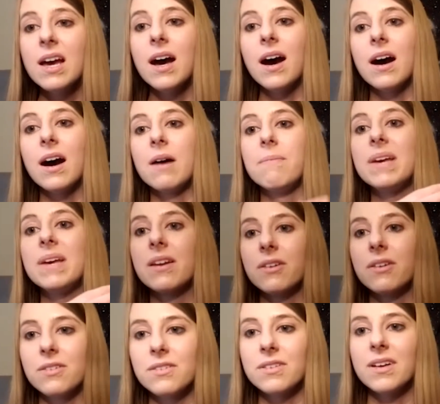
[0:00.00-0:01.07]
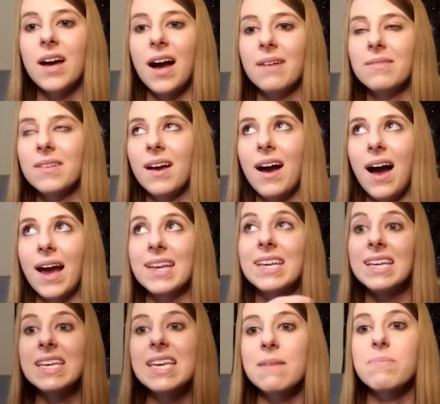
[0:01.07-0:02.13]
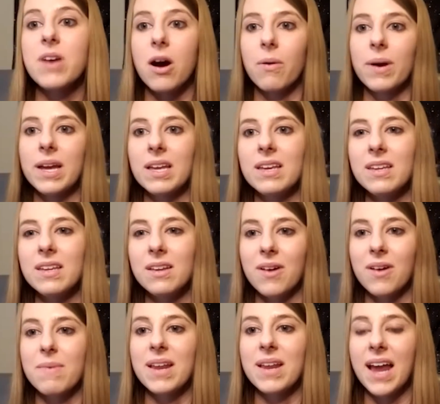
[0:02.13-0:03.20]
I can keep going. You know what I mean?